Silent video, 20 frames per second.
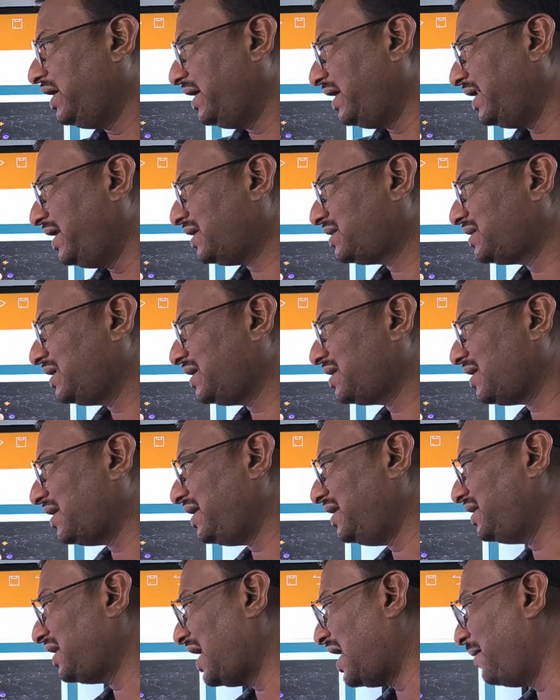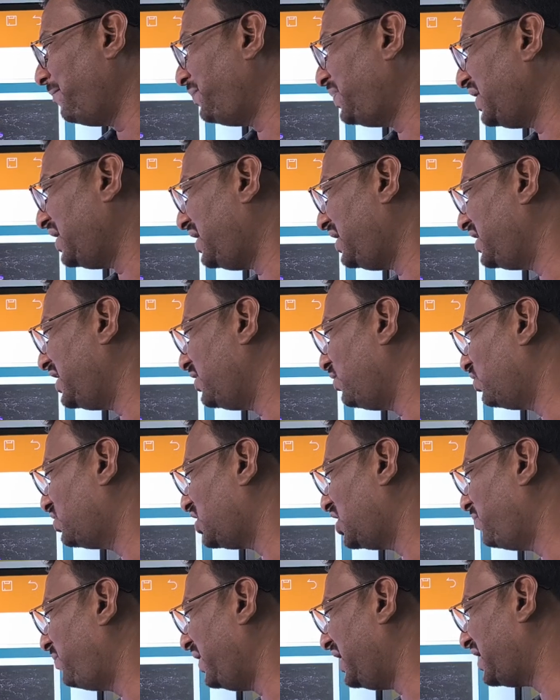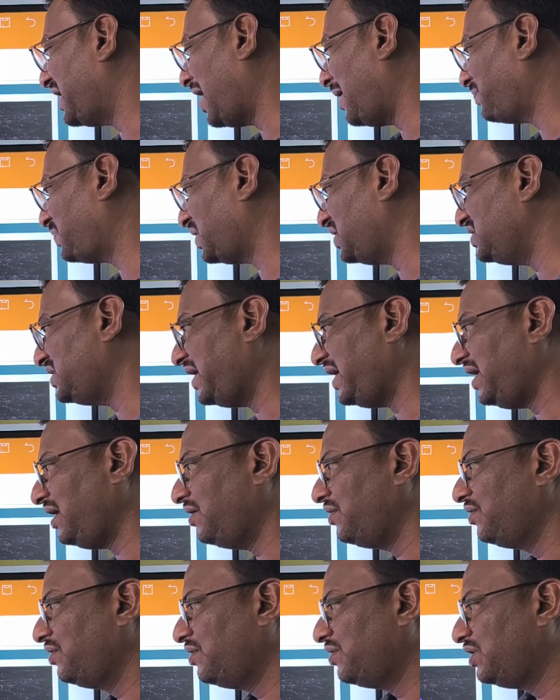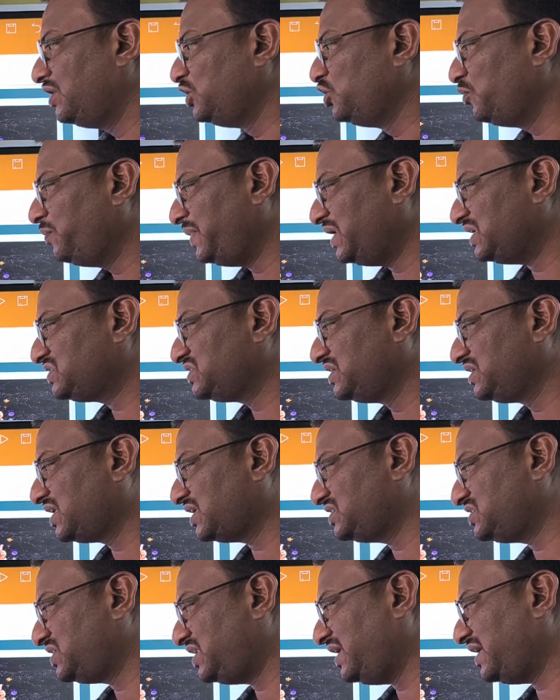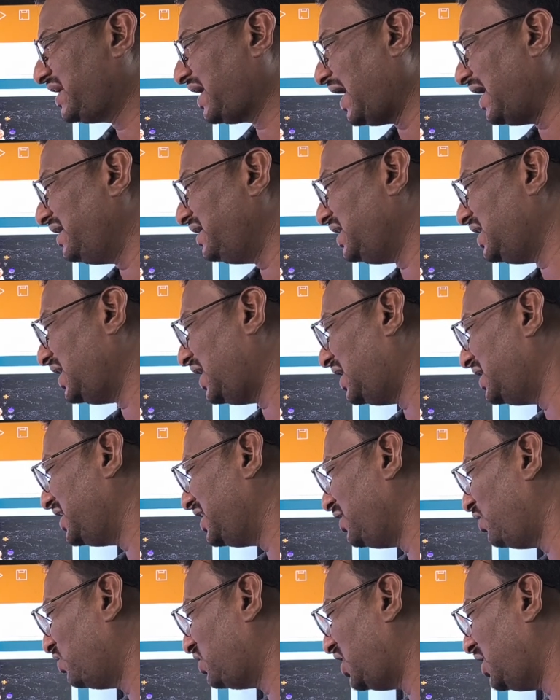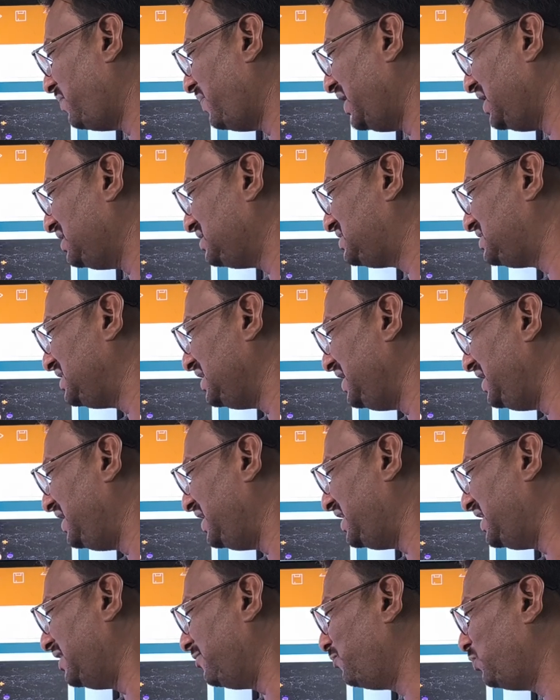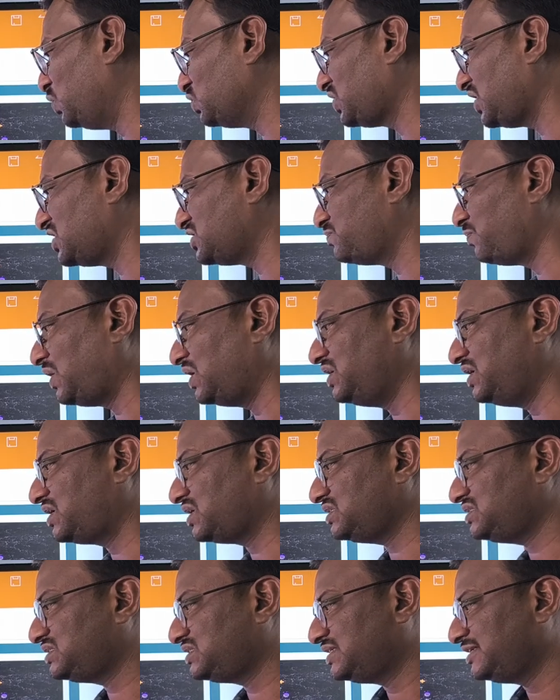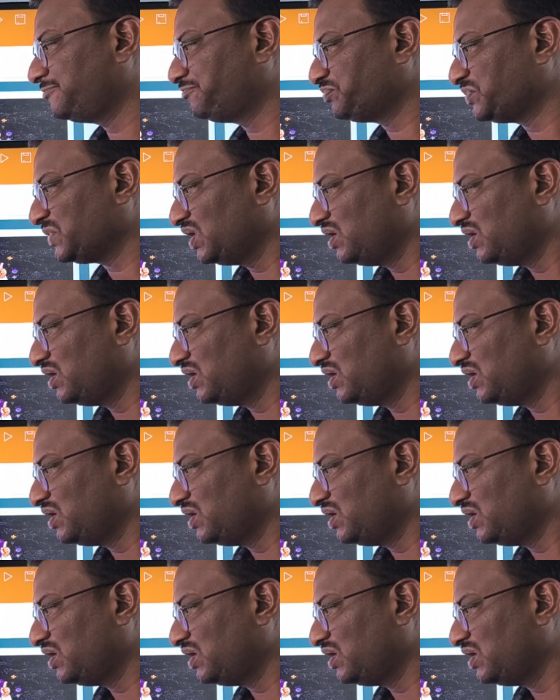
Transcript: Electric current, ampere, denoted by capital A. Luminous intensity, candle, are denoted by CD. Both are small letters.